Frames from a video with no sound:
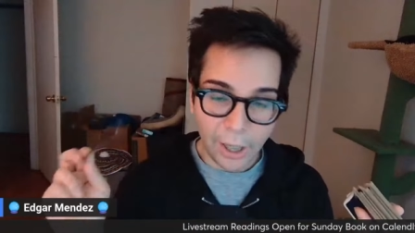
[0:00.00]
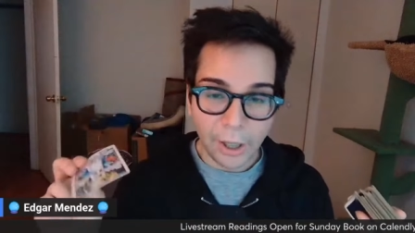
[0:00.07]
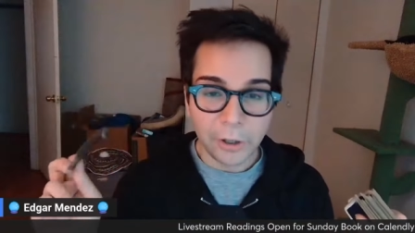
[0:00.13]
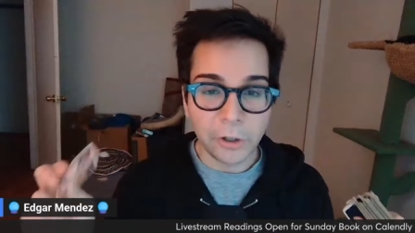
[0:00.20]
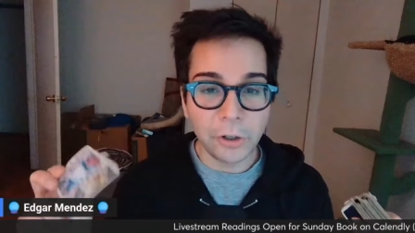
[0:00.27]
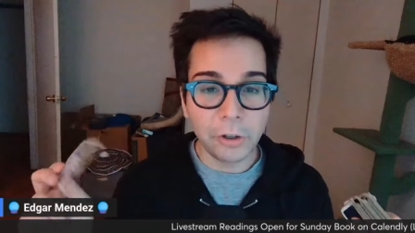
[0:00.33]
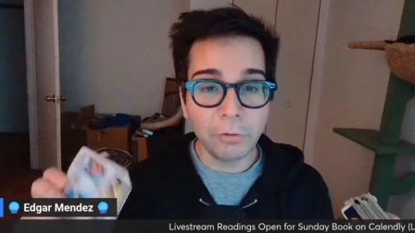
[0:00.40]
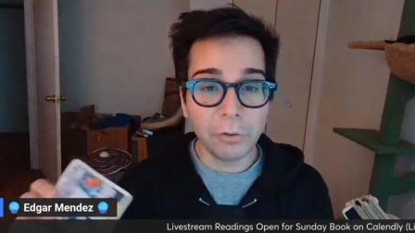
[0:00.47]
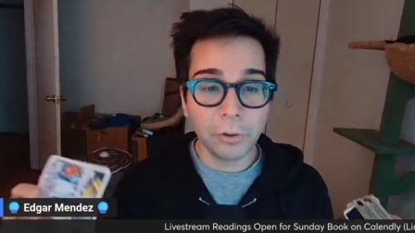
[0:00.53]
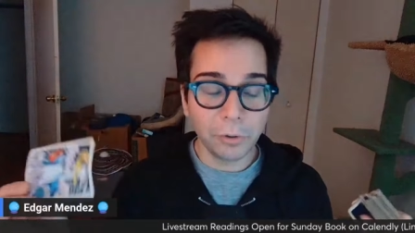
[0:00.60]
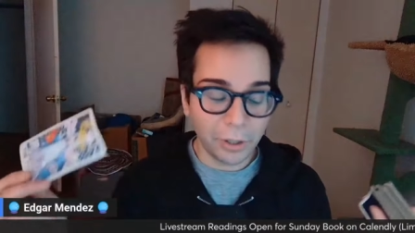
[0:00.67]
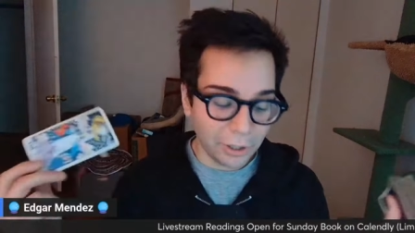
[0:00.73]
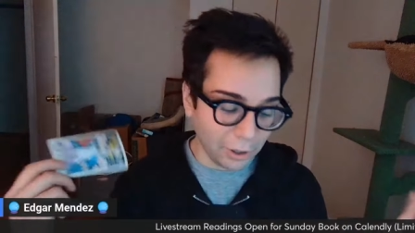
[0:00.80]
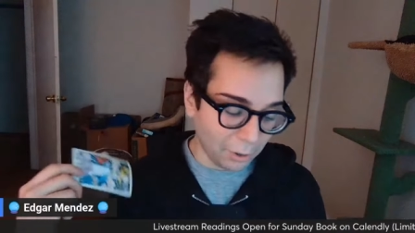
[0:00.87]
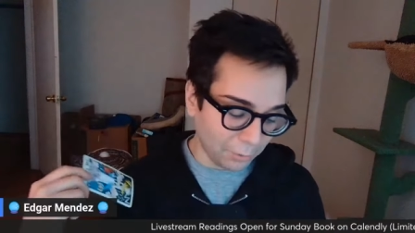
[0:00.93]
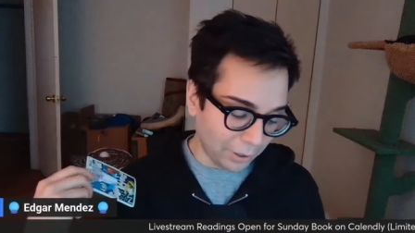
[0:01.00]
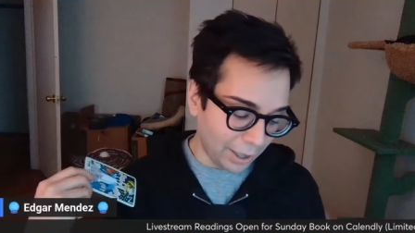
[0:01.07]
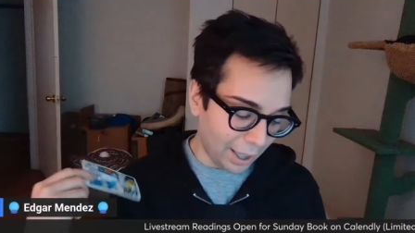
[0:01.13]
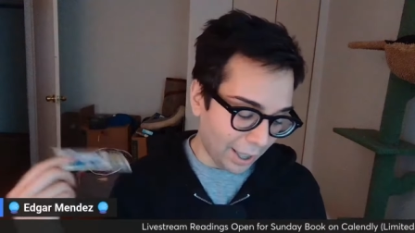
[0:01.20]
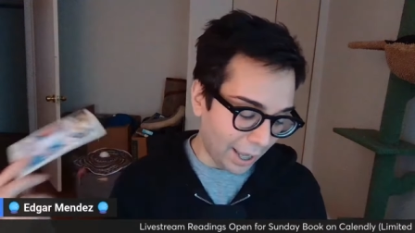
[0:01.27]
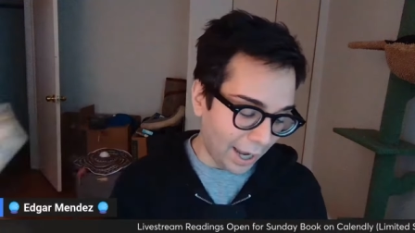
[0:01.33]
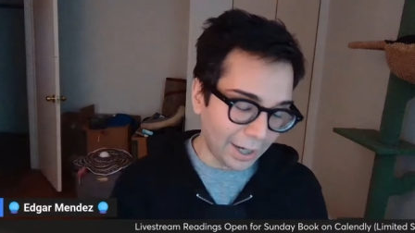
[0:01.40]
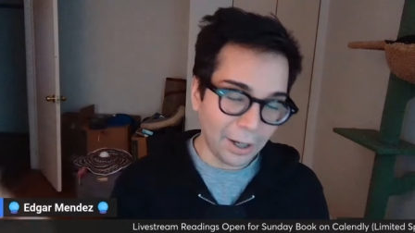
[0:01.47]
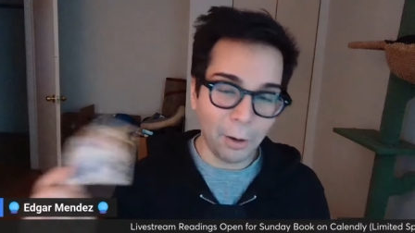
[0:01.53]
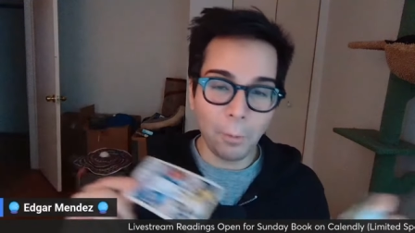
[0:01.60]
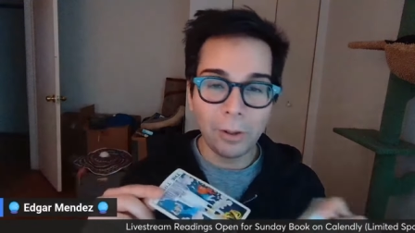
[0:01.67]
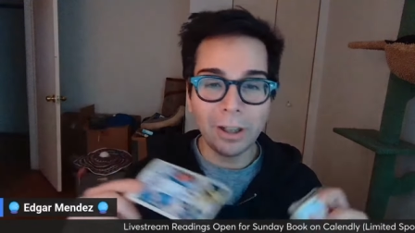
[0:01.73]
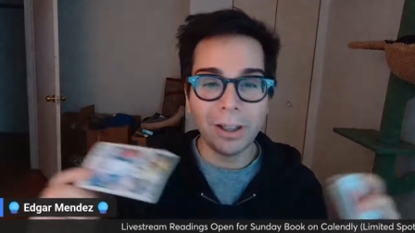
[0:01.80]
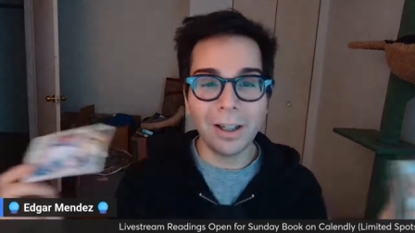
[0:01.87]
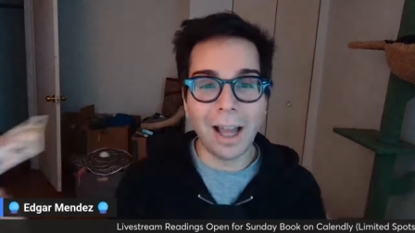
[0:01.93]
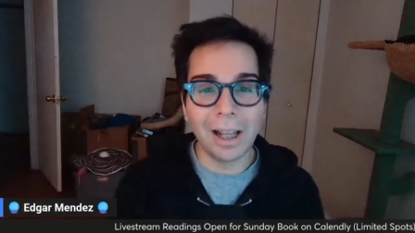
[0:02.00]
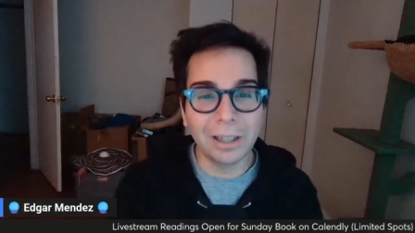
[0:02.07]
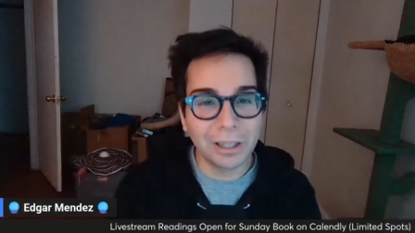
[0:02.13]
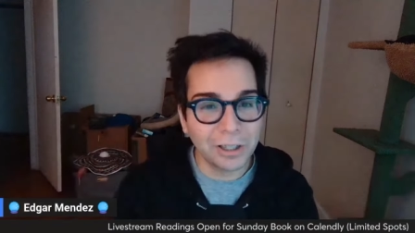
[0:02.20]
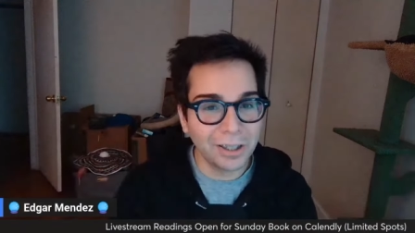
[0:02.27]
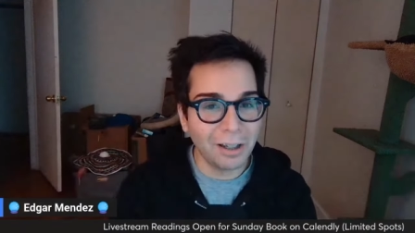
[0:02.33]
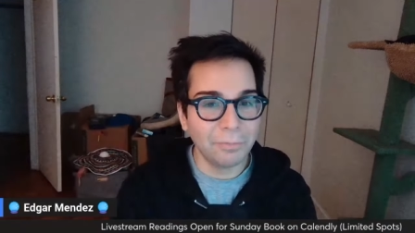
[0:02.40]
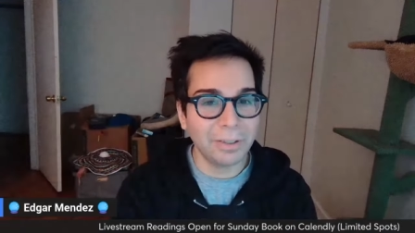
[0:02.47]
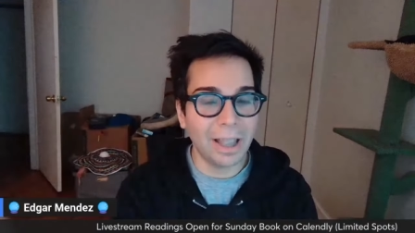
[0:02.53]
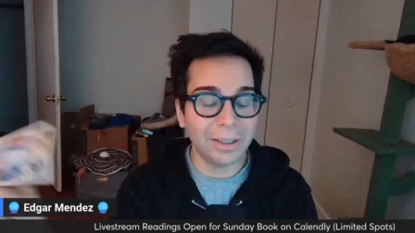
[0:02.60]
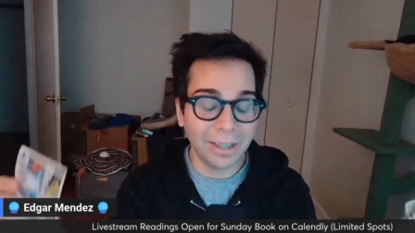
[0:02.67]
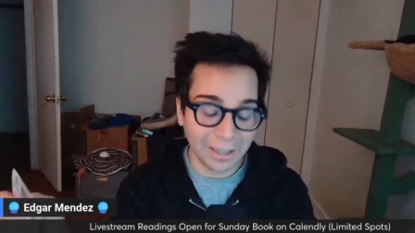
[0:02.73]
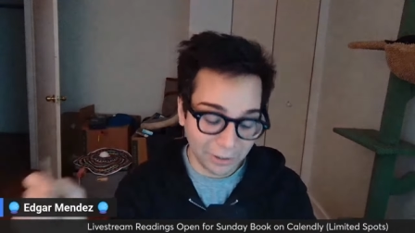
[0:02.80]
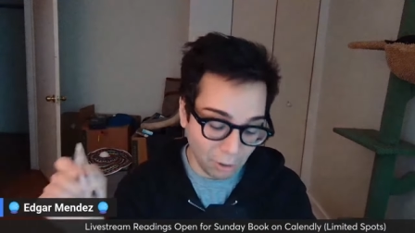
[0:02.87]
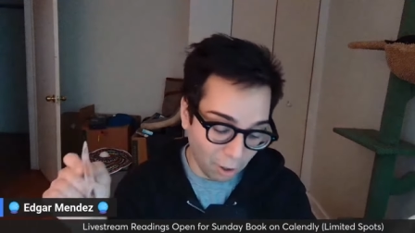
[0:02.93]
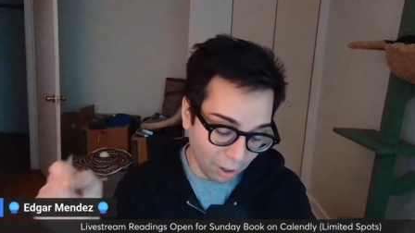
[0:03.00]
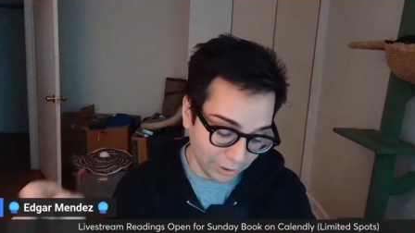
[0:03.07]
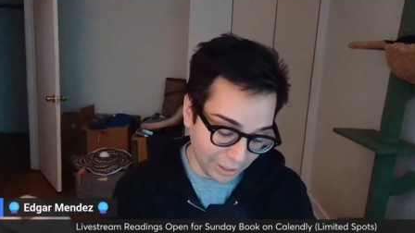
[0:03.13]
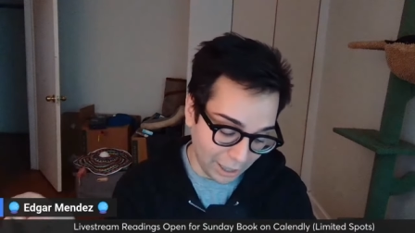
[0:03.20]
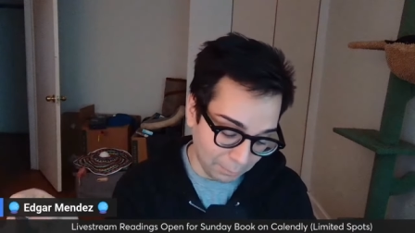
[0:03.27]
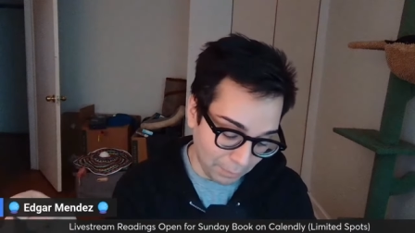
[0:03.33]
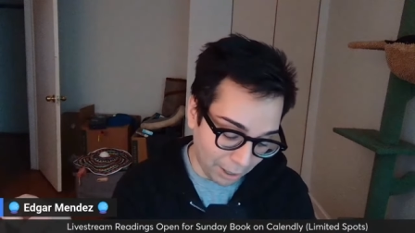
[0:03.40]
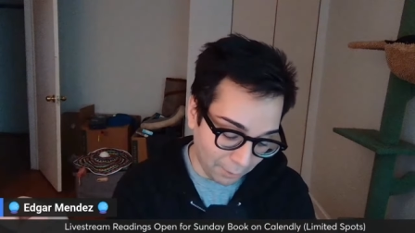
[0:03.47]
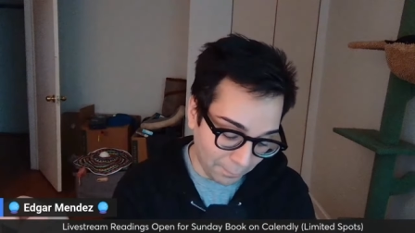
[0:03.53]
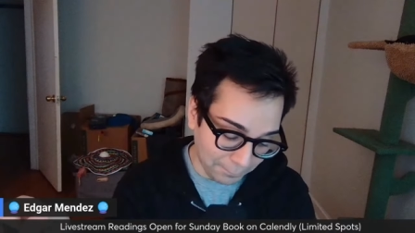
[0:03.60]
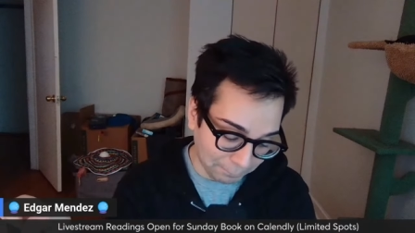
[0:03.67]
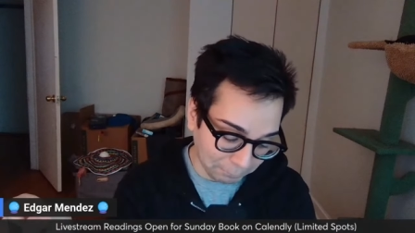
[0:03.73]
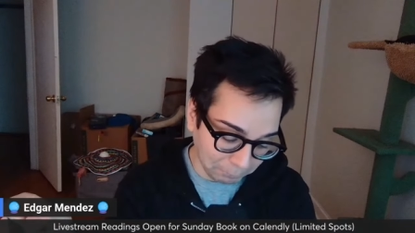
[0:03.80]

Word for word: You've, you know, I, I wanna, I just love that this card came out